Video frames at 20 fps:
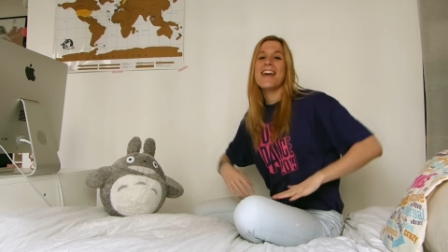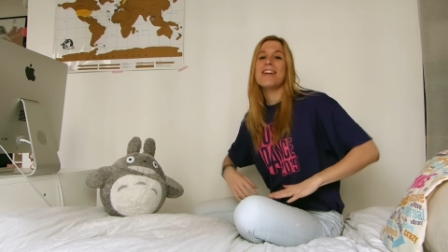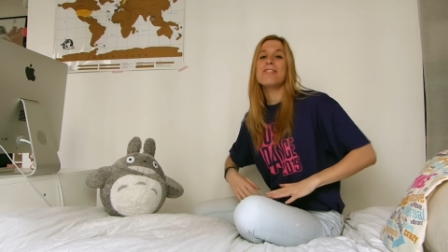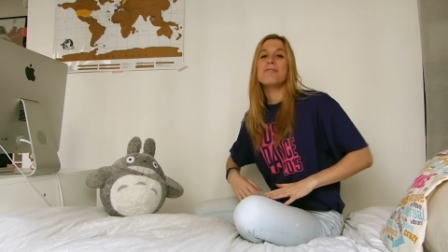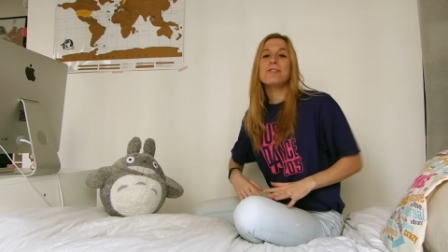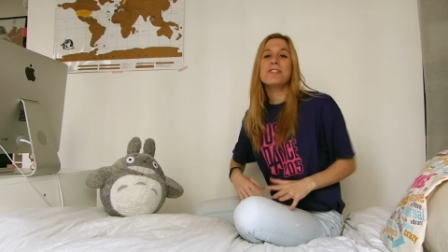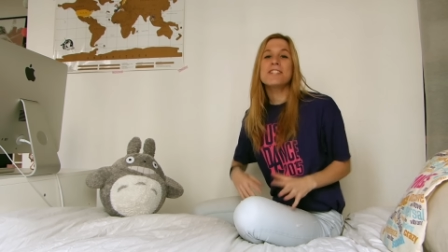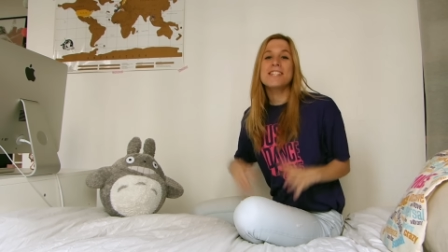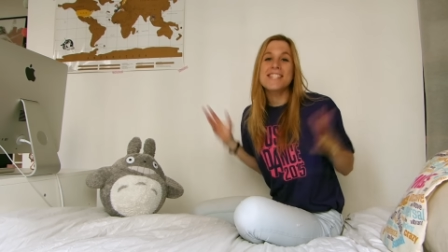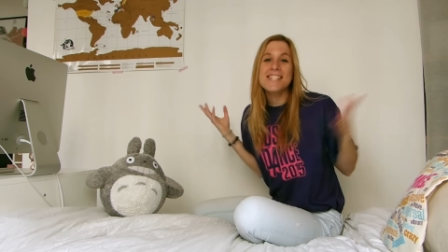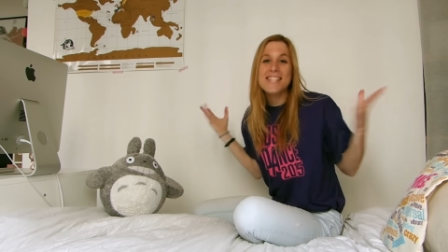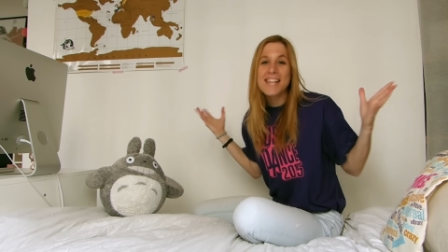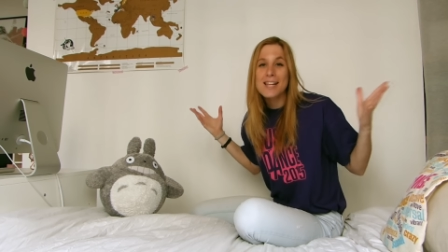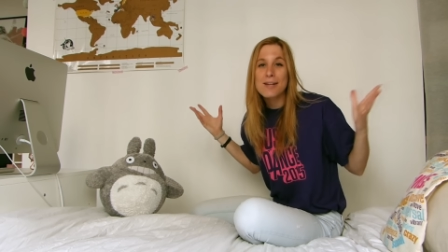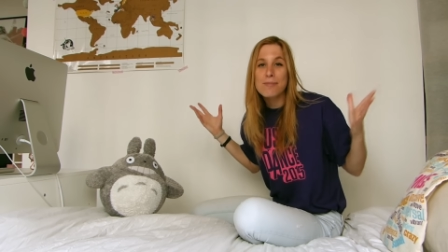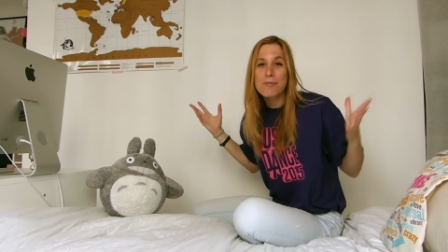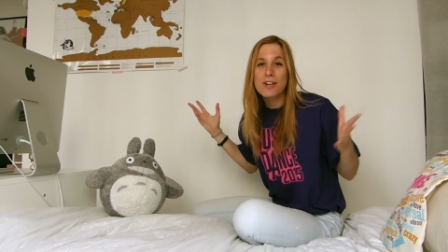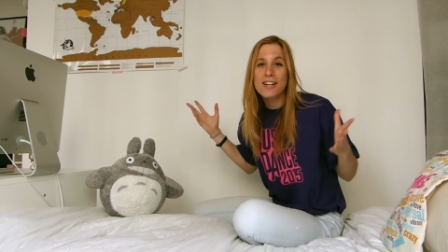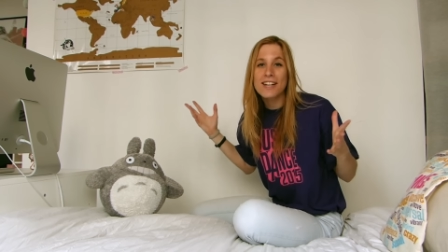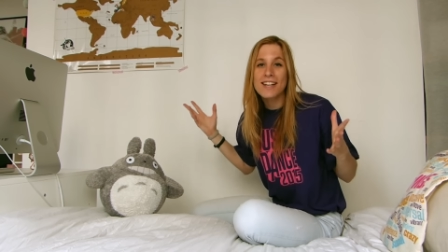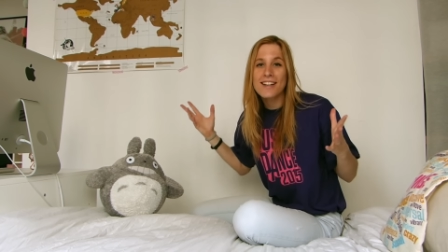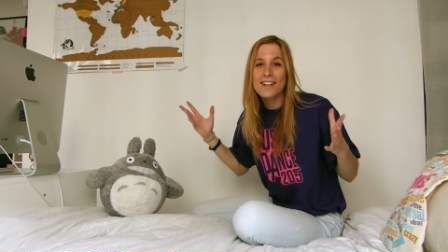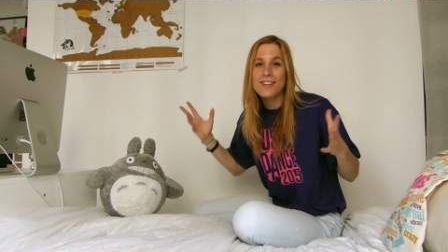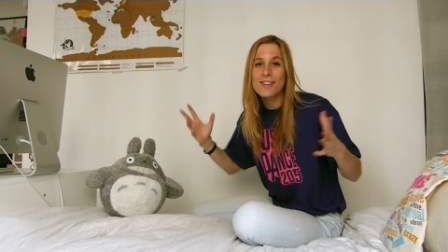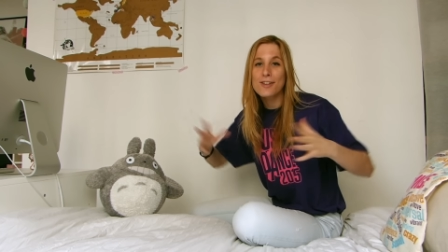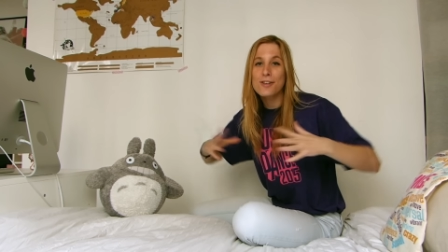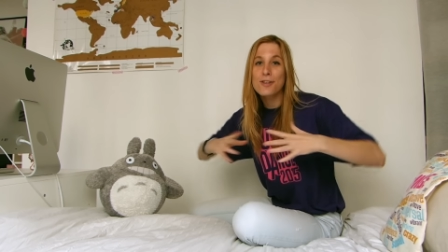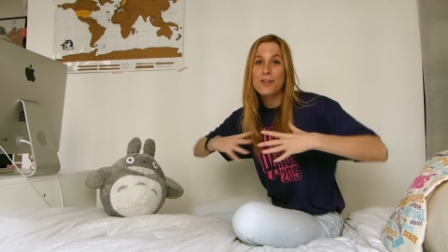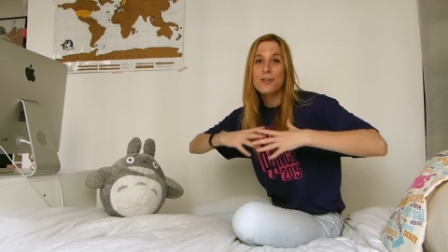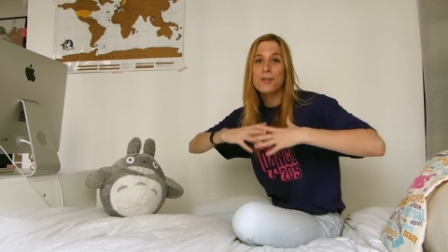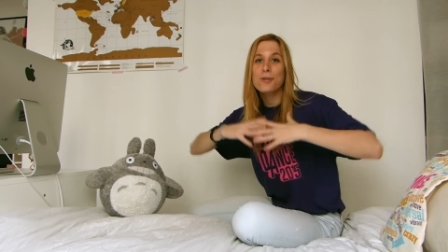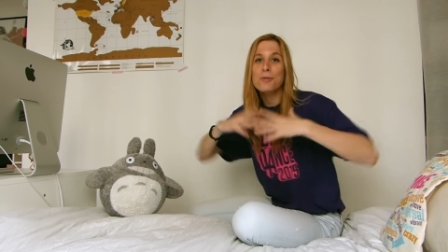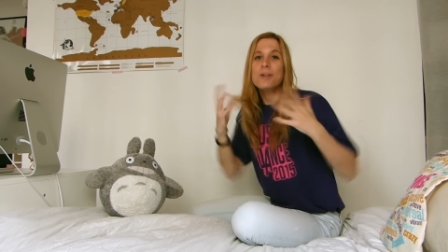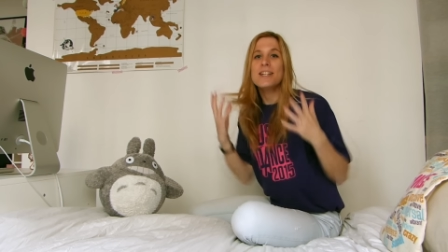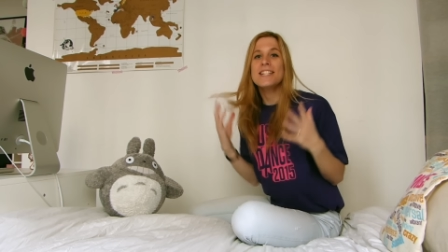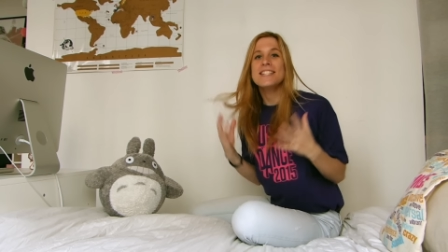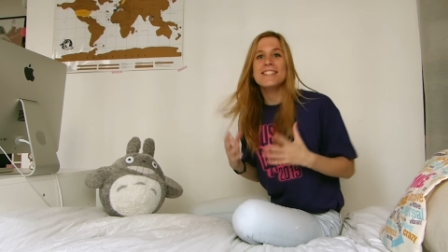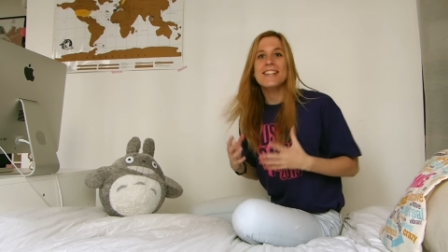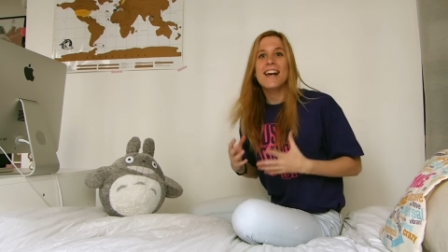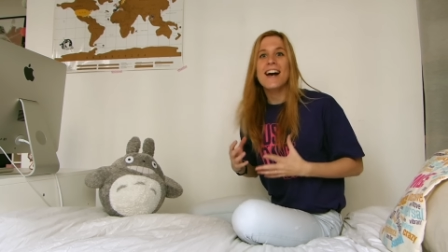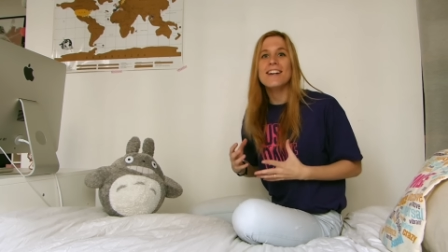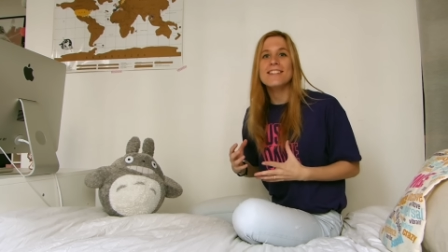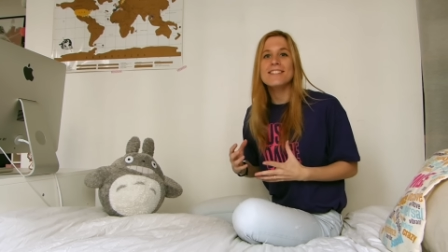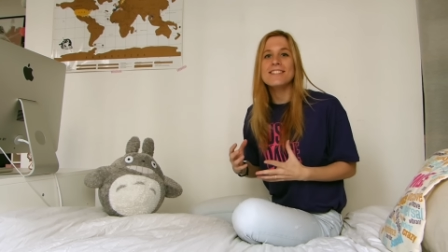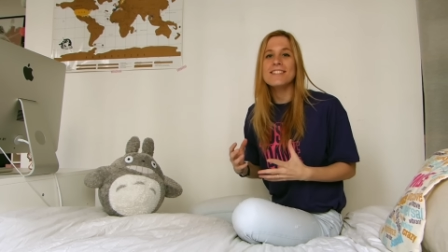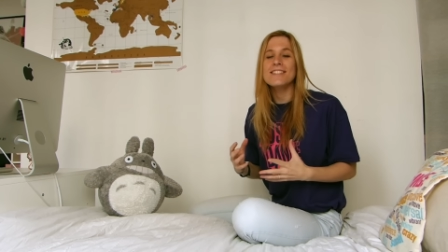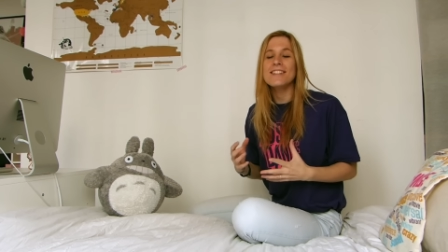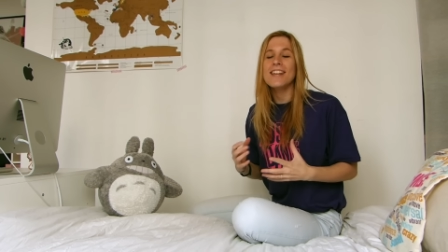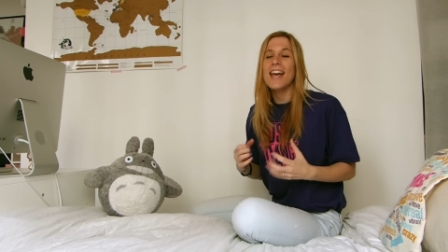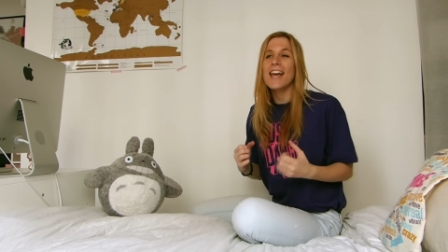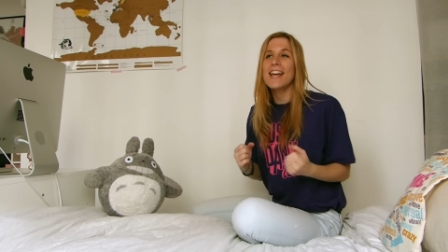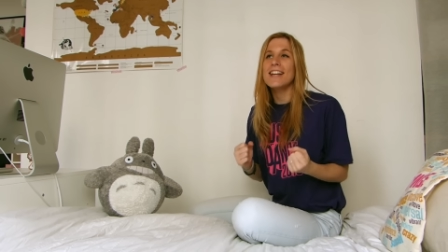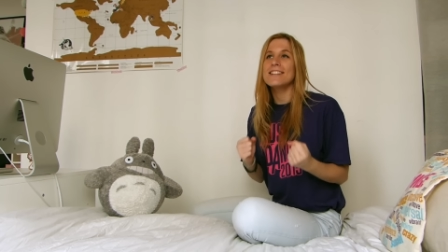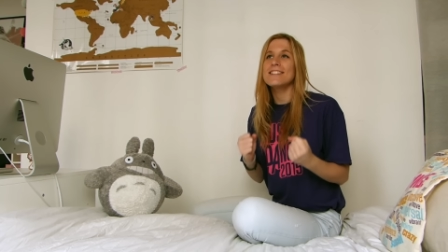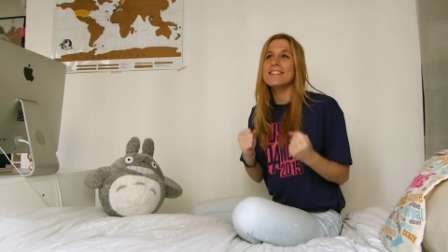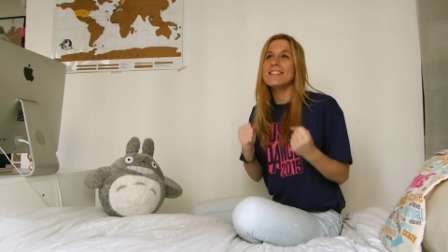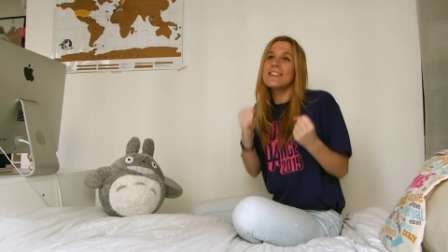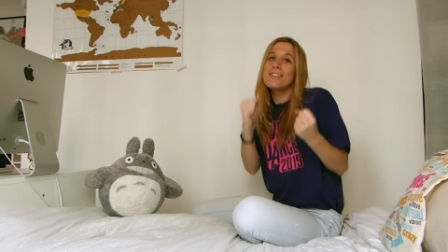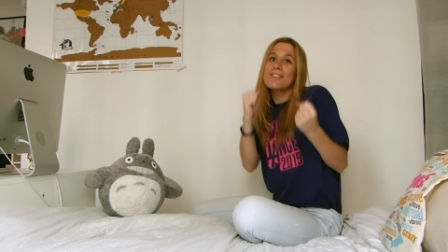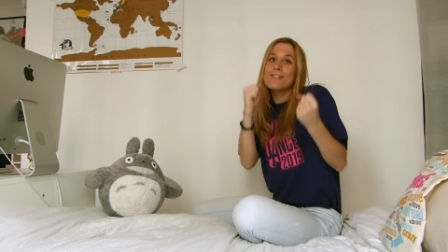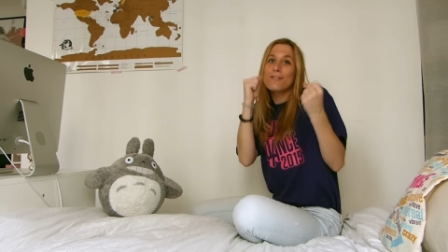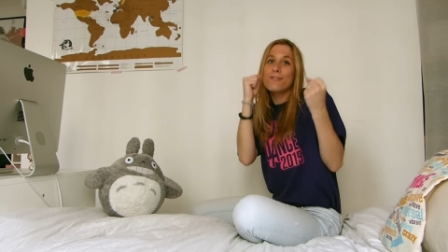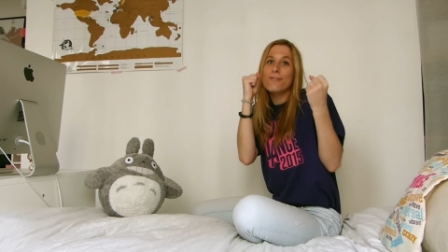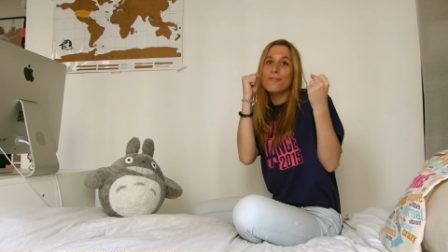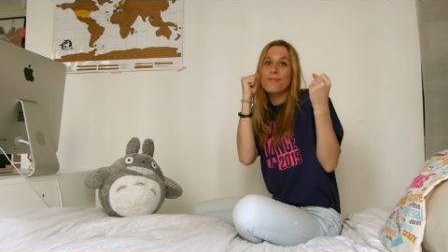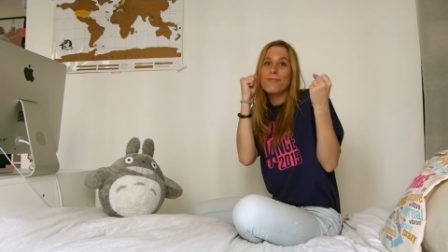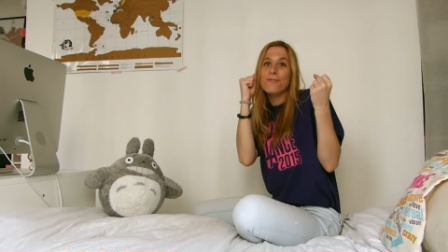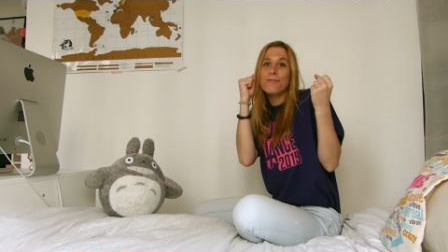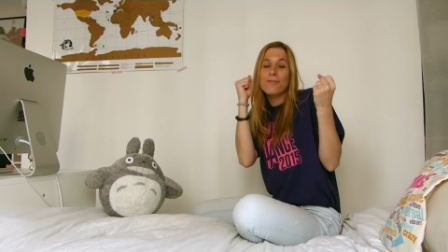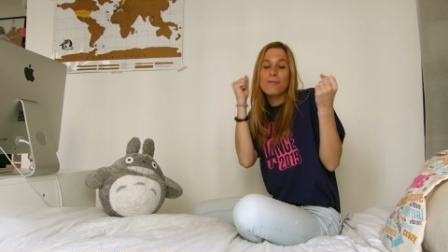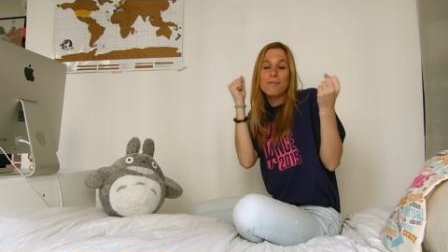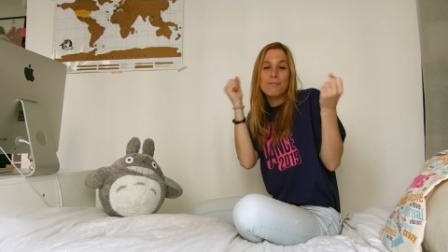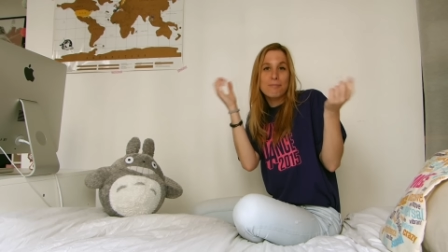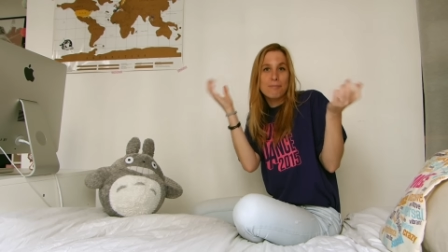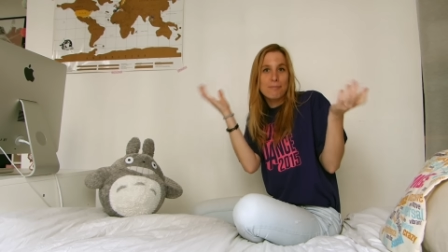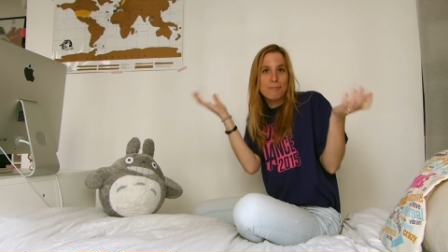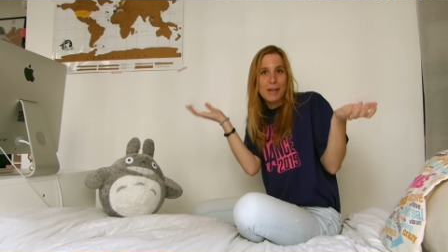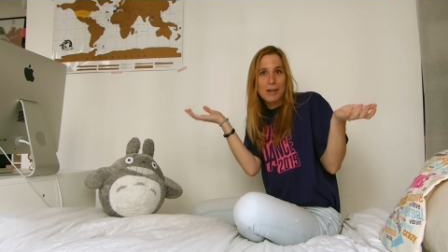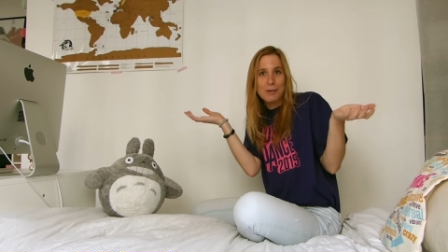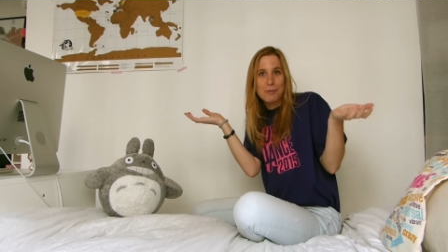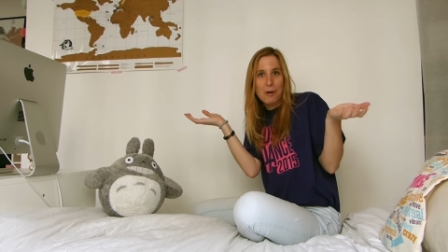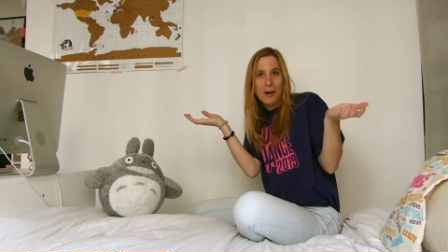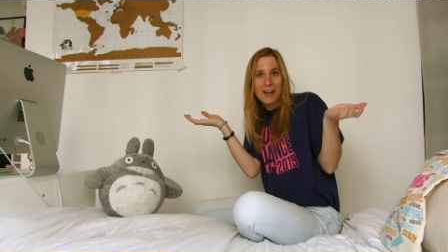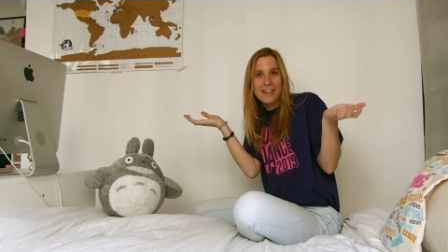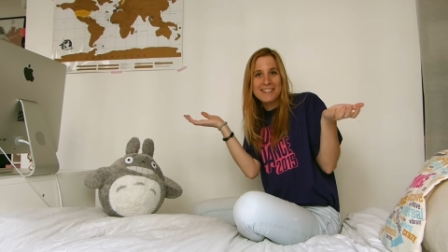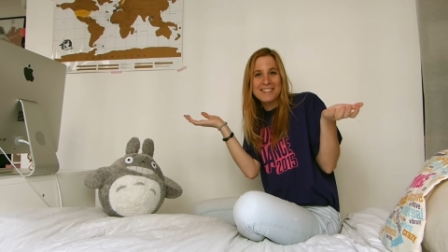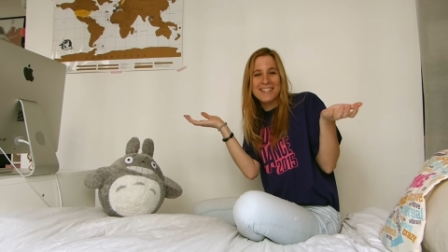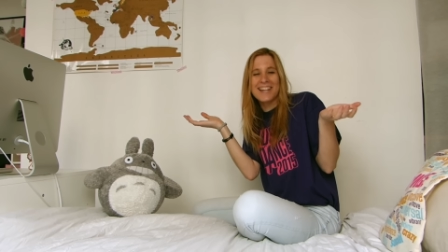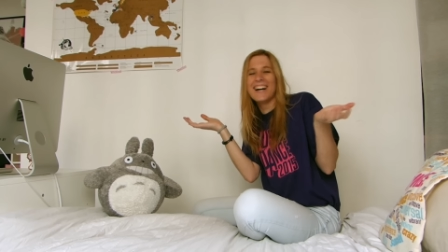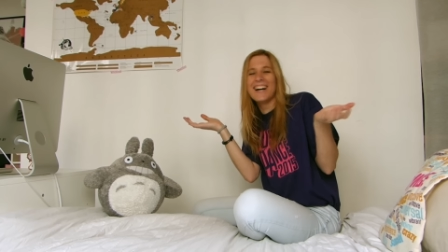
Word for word: and we're celebrating the three thousand and... and what?